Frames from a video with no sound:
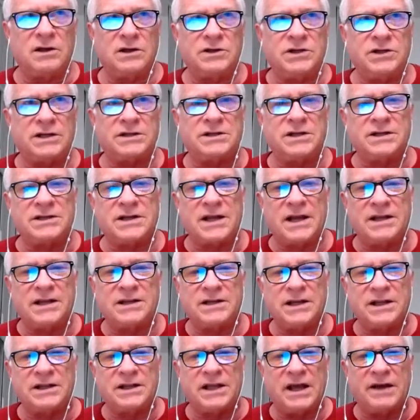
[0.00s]
just as I
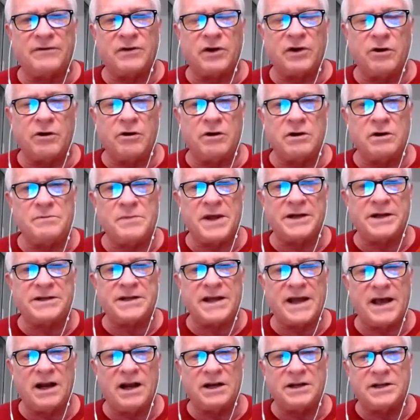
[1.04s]
said, they have a herd
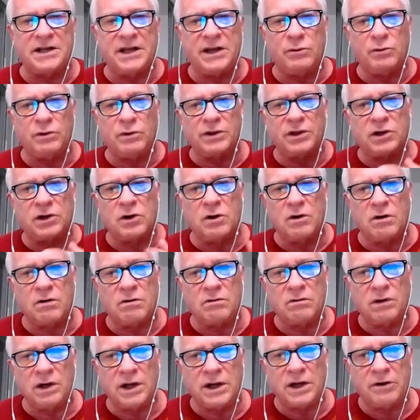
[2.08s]
mentality. Well, the
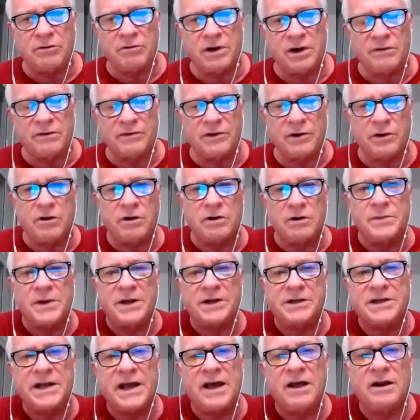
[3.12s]
corollary of the herd
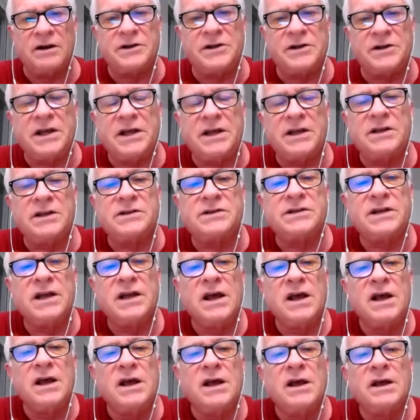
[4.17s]
mentality is
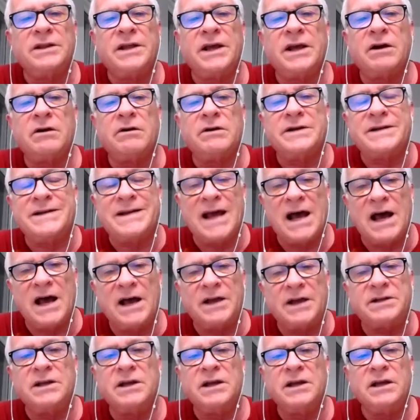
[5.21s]
they are
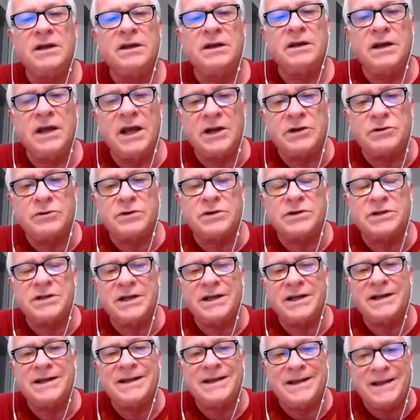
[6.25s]
not
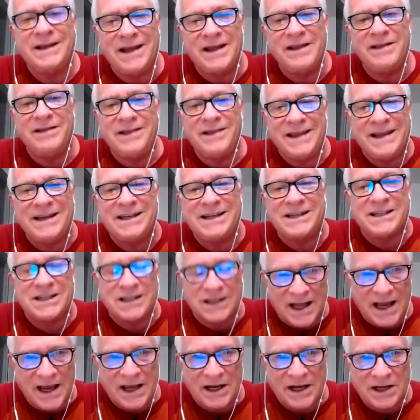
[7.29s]
interested in the
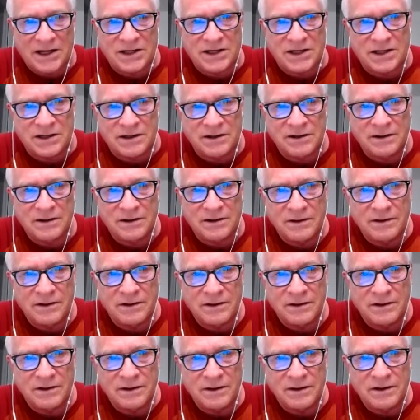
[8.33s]
slightest
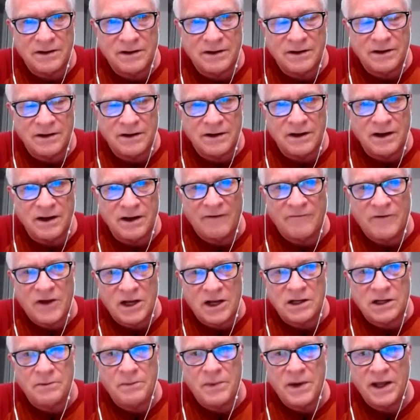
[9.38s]
of
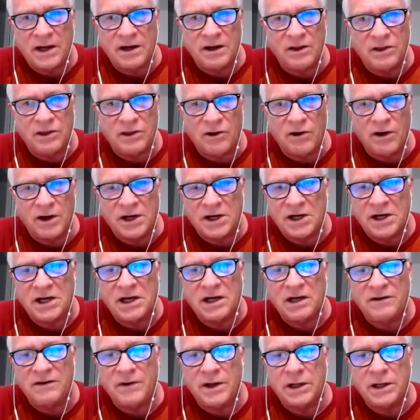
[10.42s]
independent thought and
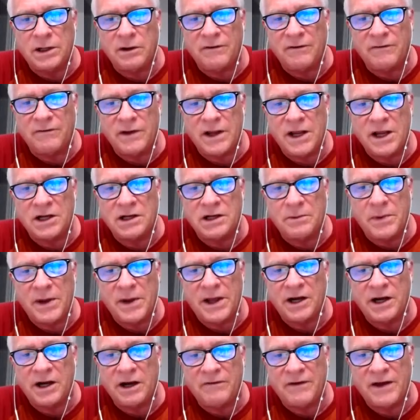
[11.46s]

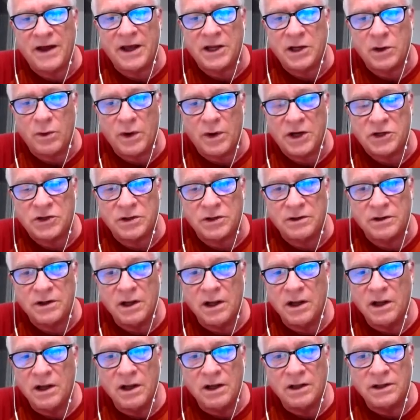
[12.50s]
independent evaluation.
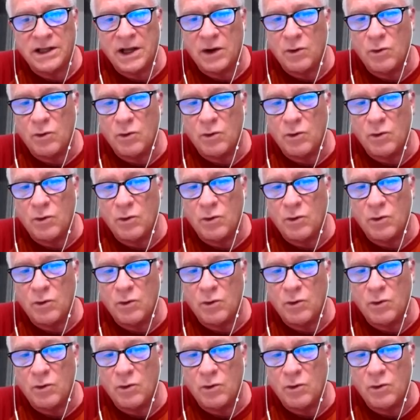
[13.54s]
They